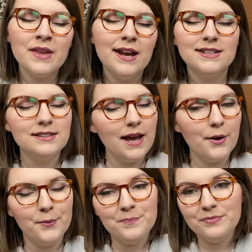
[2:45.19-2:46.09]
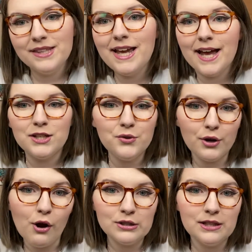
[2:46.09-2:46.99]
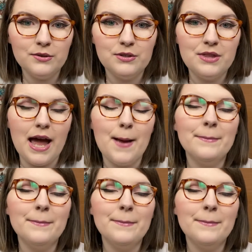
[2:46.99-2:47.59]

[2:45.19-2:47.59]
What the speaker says: So yeah, you can also do that,